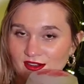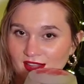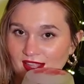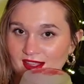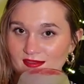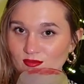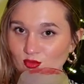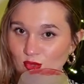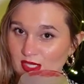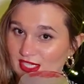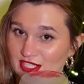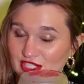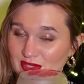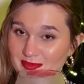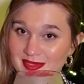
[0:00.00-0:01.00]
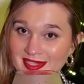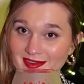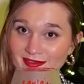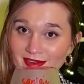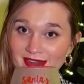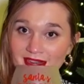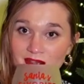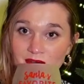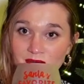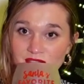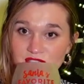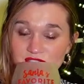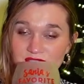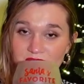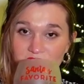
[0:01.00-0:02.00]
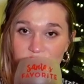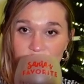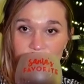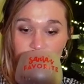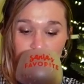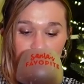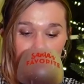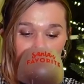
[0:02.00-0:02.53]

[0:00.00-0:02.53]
or like really cheap stuff right now, which is not good.